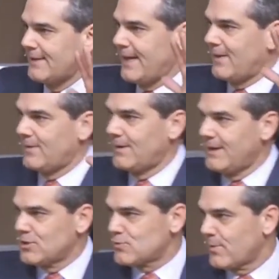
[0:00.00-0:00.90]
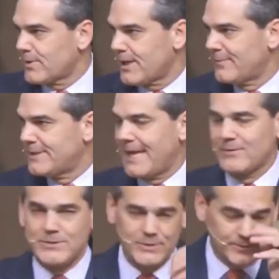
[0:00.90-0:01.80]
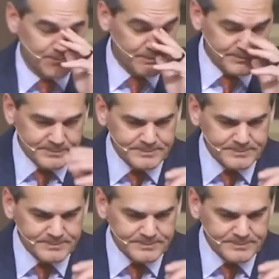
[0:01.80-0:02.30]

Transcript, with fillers: Now, now here's where we're coming down to.